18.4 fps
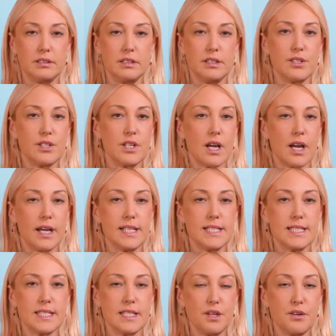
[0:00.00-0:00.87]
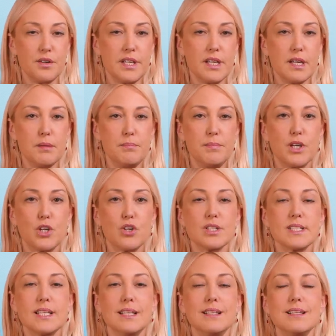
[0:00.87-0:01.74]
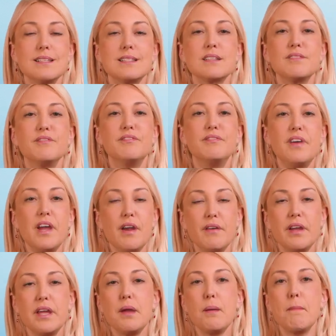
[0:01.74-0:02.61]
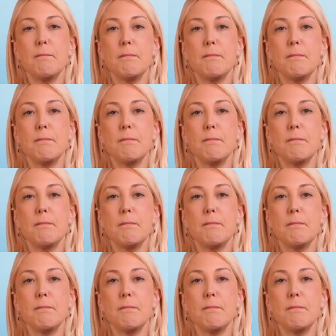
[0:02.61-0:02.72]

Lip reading: to unite Syria because it is very